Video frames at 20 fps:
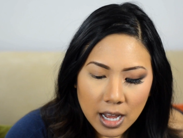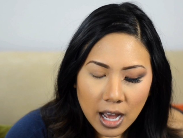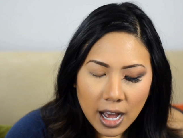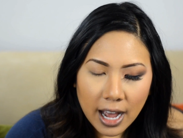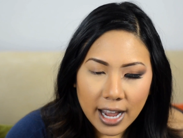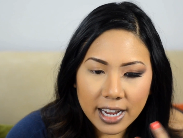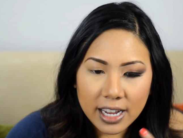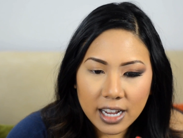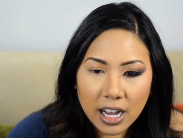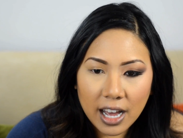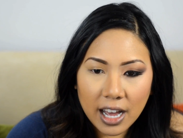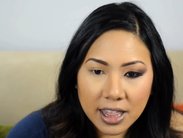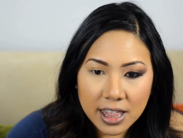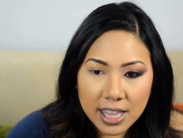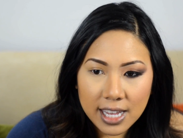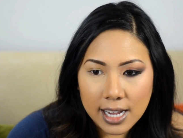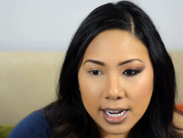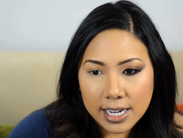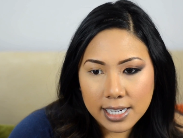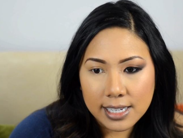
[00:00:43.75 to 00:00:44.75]
I got
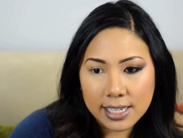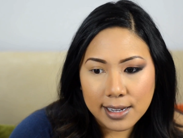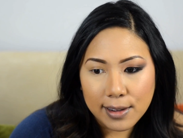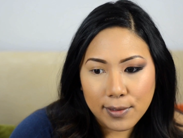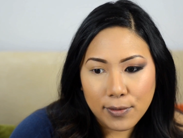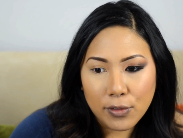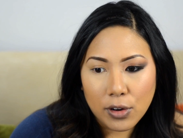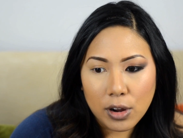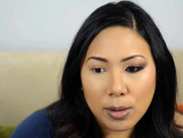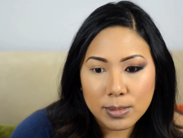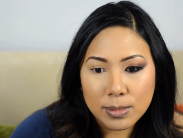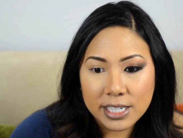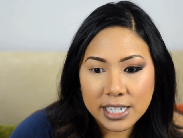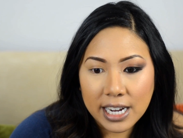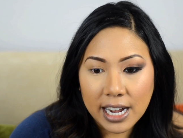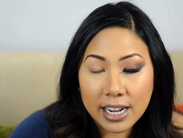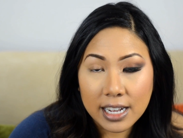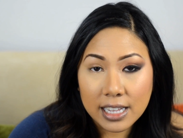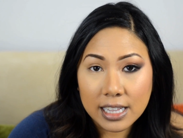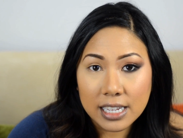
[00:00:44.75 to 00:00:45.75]
the idea from
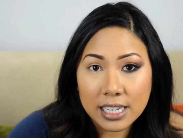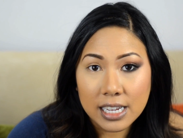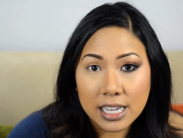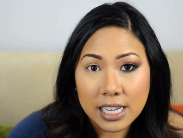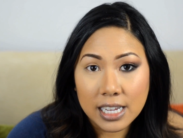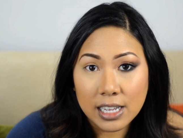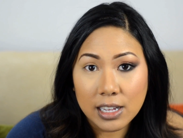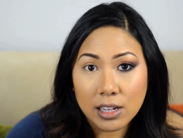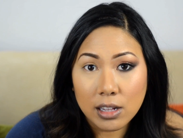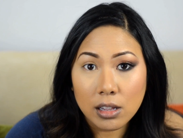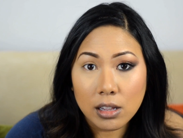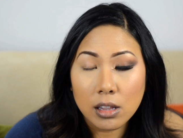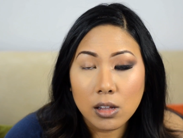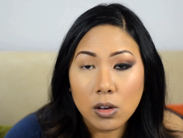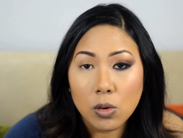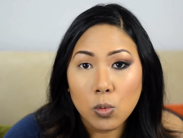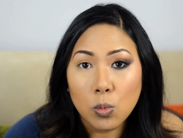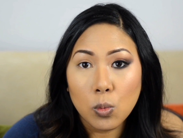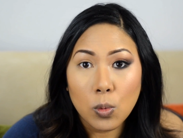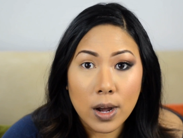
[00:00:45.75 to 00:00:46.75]
Jaclyn Hill
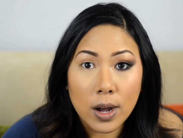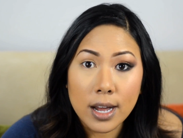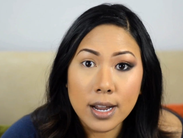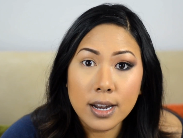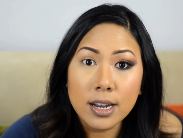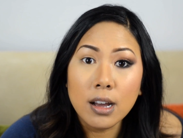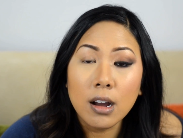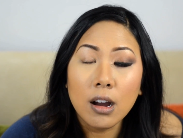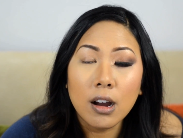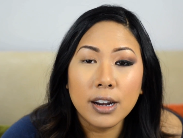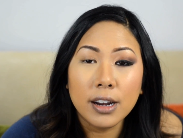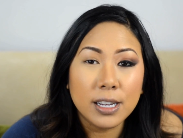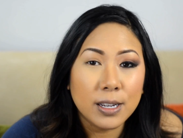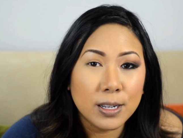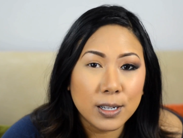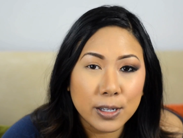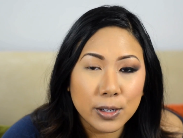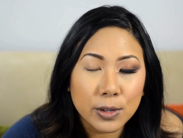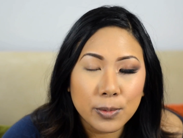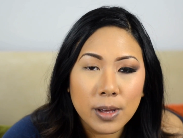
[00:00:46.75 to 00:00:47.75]
1 on
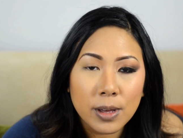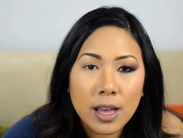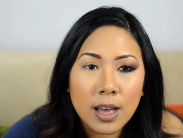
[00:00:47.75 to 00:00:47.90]
YouTube,